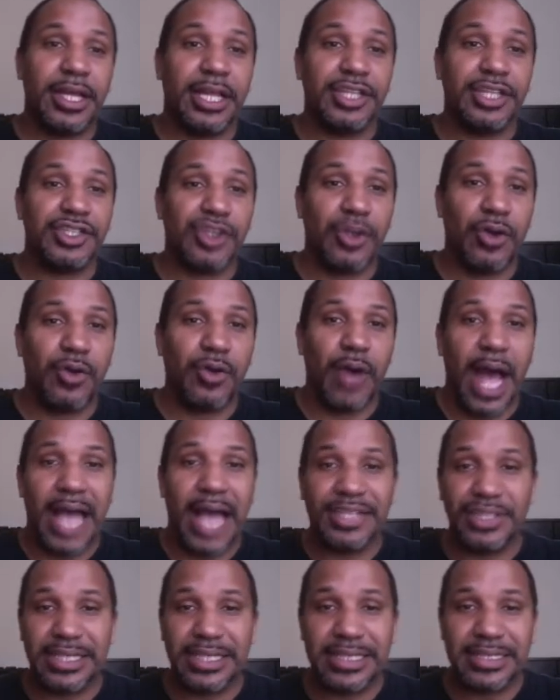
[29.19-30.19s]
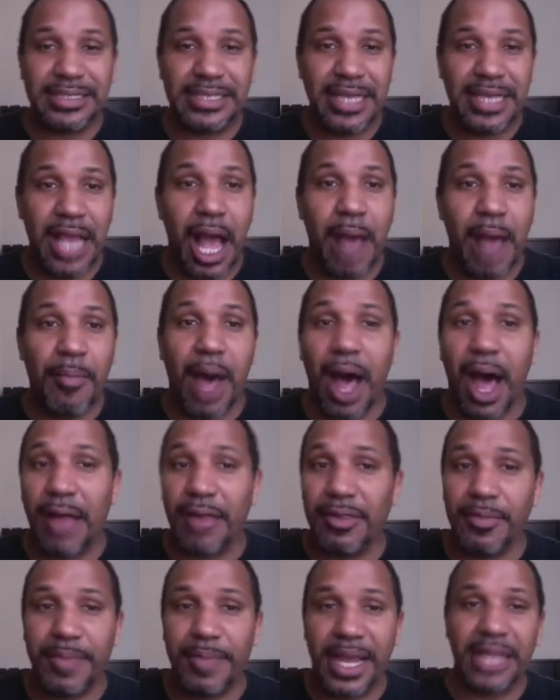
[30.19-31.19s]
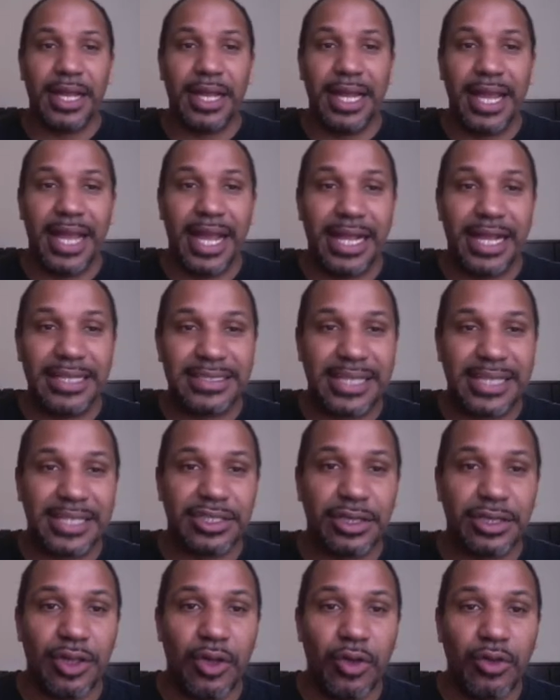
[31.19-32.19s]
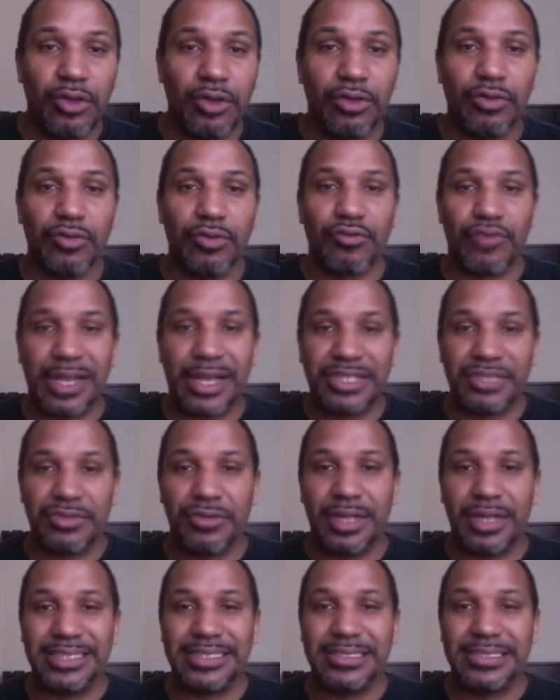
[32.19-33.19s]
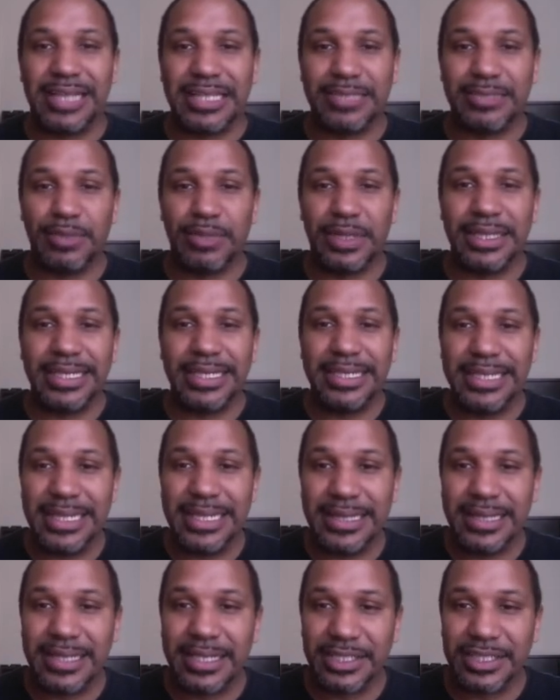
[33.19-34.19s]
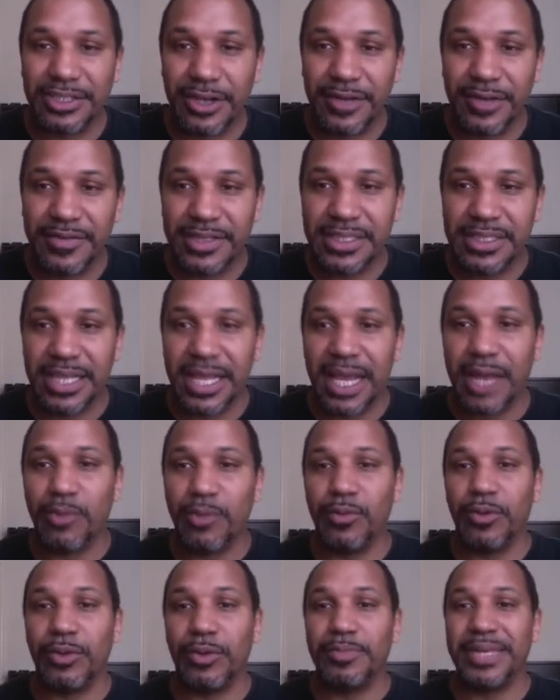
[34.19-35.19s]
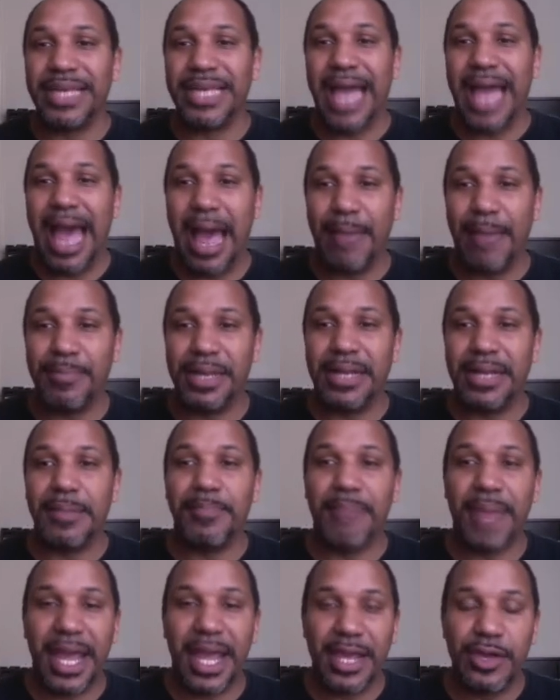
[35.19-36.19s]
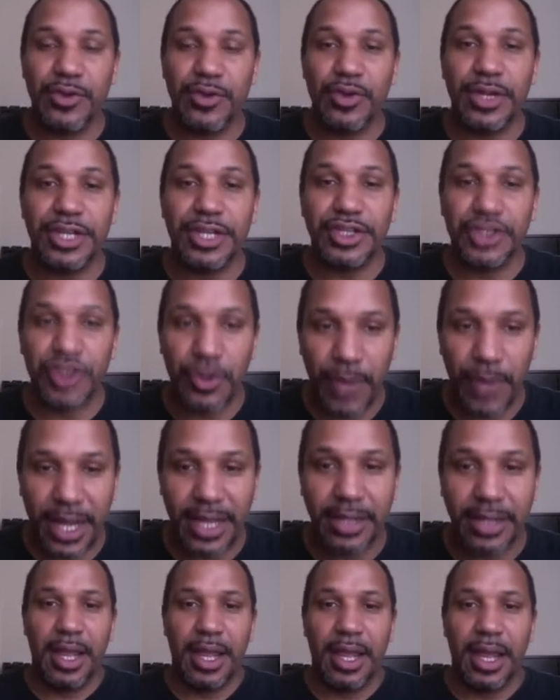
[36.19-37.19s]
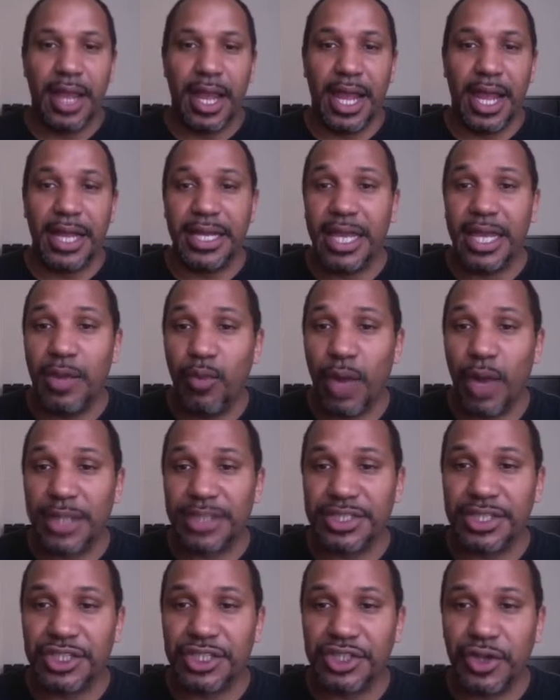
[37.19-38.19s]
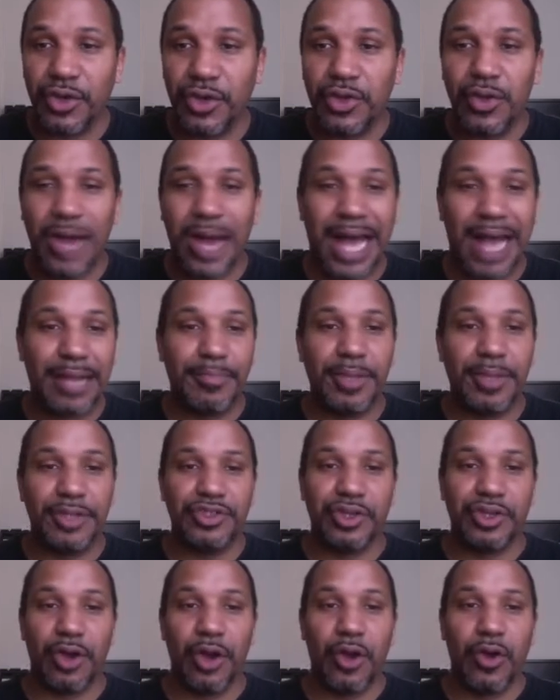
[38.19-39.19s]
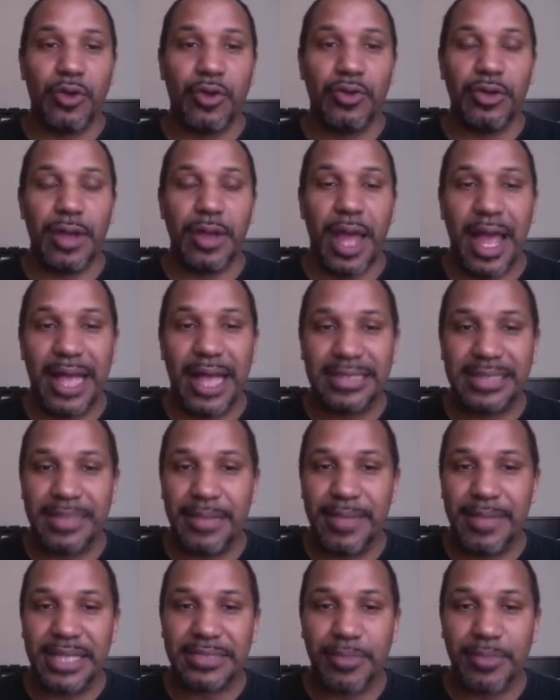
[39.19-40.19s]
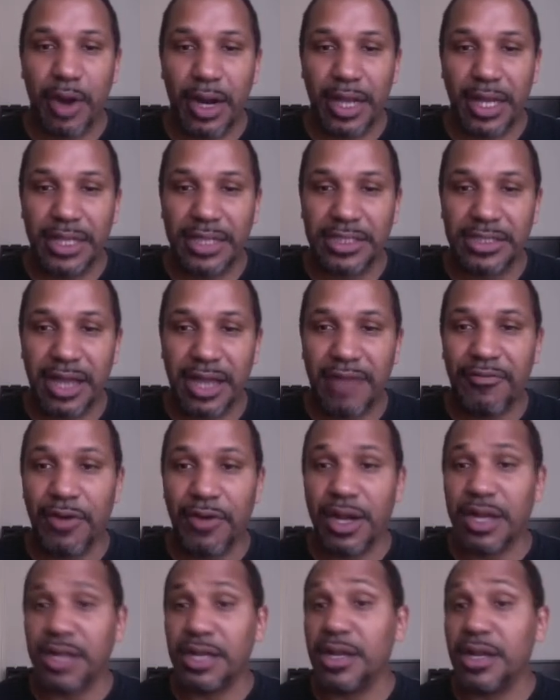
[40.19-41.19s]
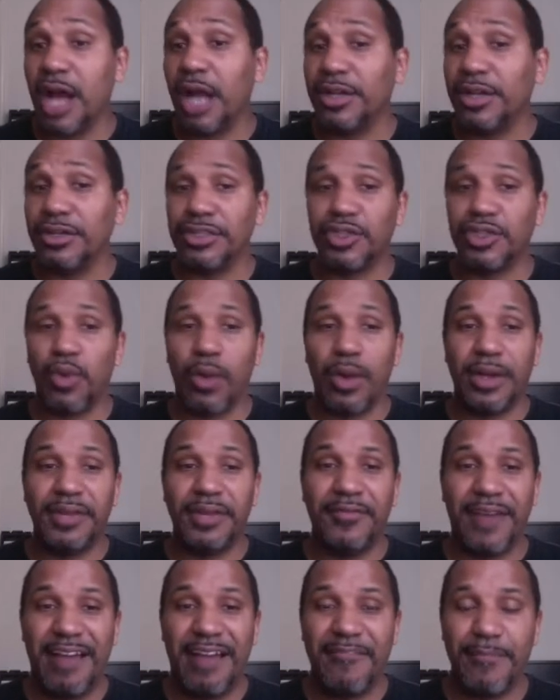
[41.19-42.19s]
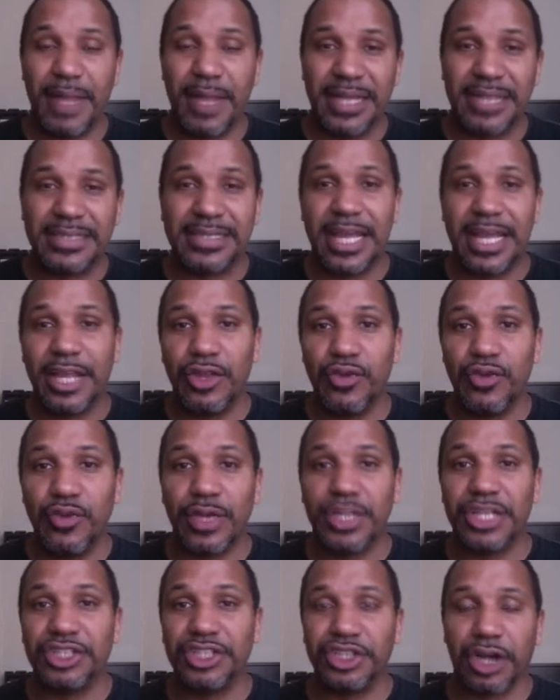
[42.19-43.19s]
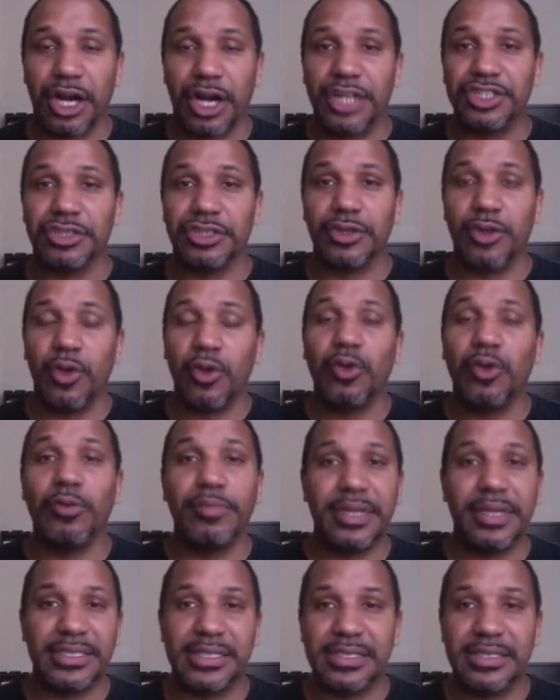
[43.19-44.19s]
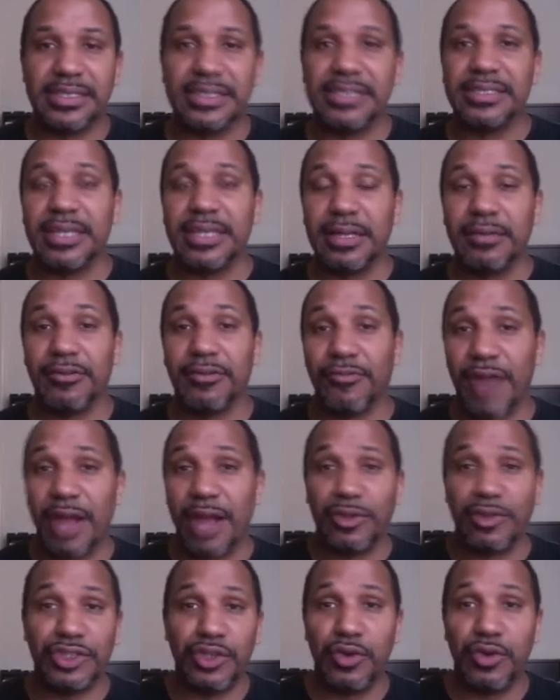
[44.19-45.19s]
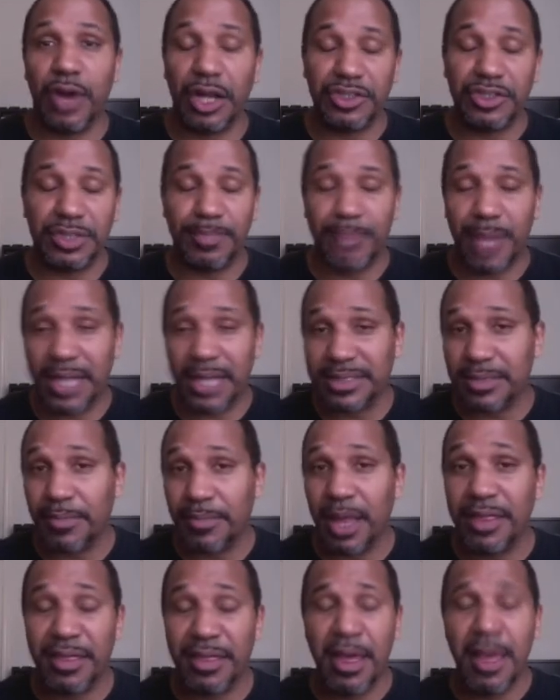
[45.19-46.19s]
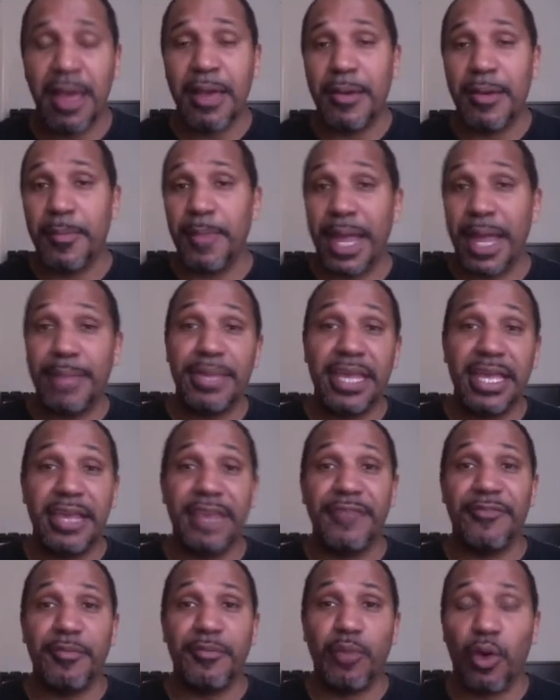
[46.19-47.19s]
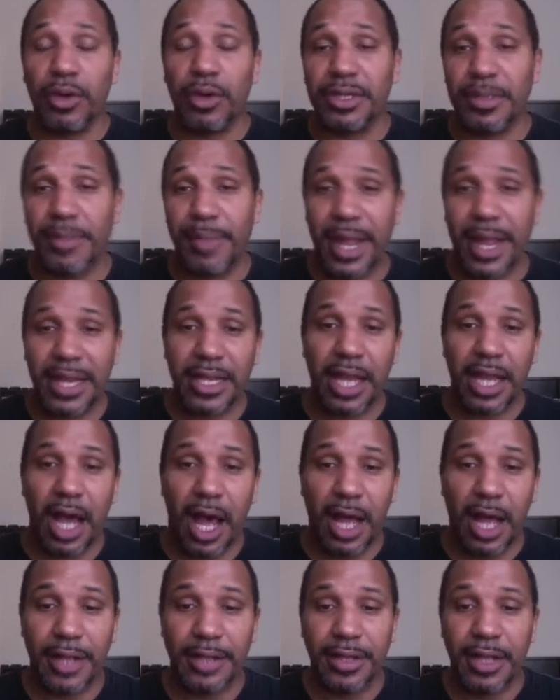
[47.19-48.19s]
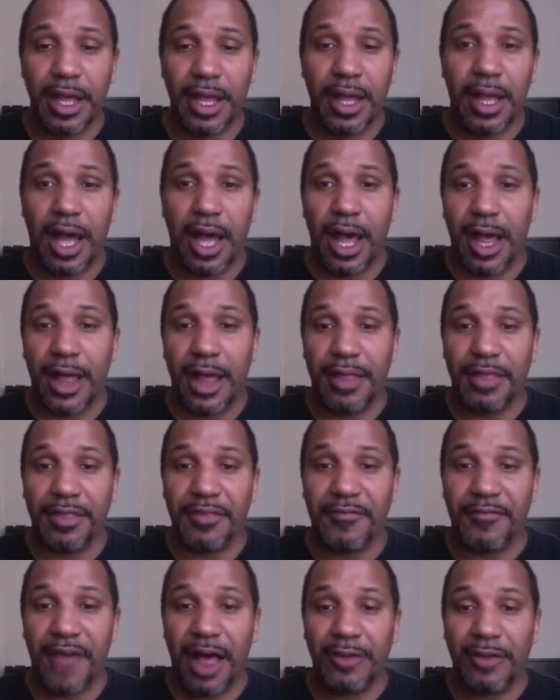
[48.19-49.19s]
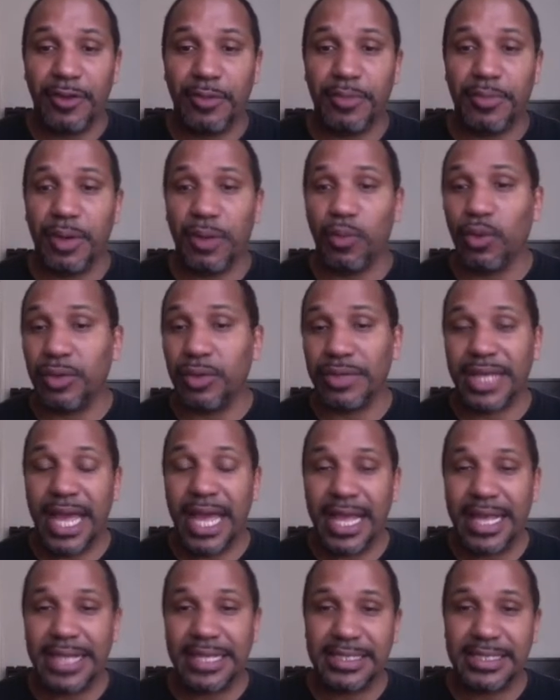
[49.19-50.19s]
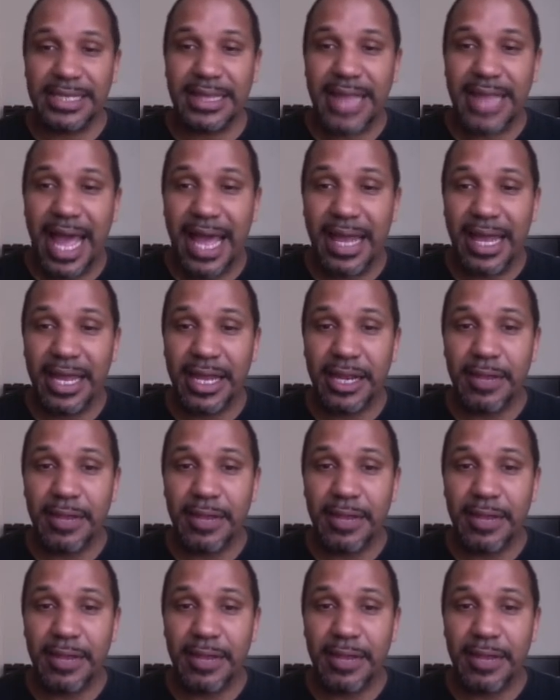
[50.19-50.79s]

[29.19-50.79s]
And so, as you can see, I'm on the page and it says local restaurants desperately need this service and will be happy to pay you to do it. And he wants to show you how to build your own SMS marketing software in under 25 minutes that you can charge local businesses around 200 bucks a month, maybe even more depending on the volume, but we'll get into that in a